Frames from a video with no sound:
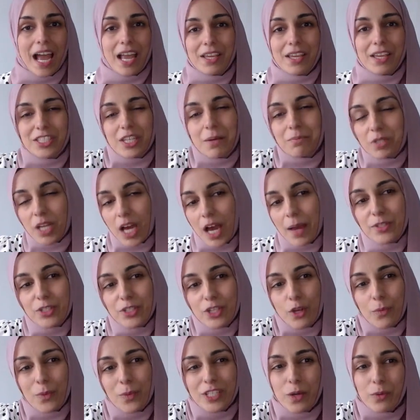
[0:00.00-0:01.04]
Sometimes,
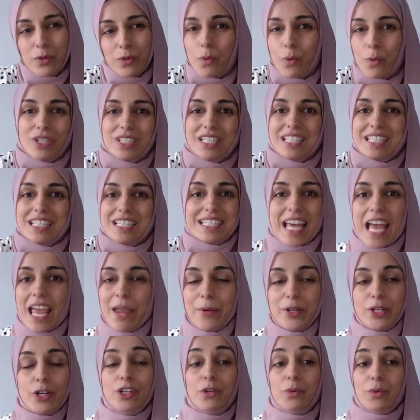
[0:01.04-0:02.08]
we don't know what to say.
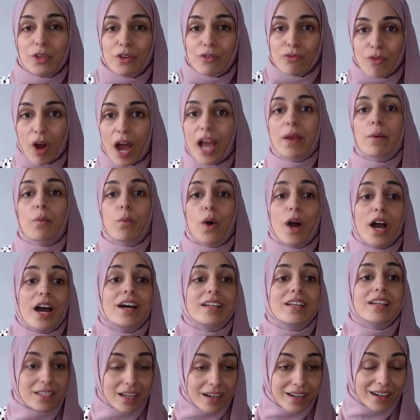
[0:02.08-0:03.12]
We don't know what the right
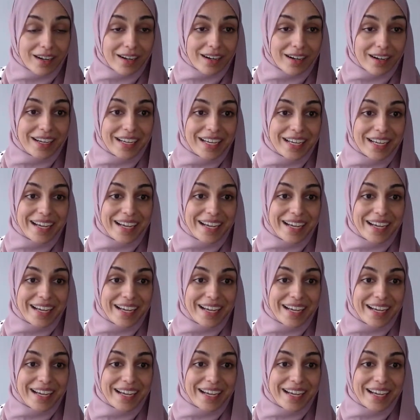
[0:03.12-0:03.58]
words are.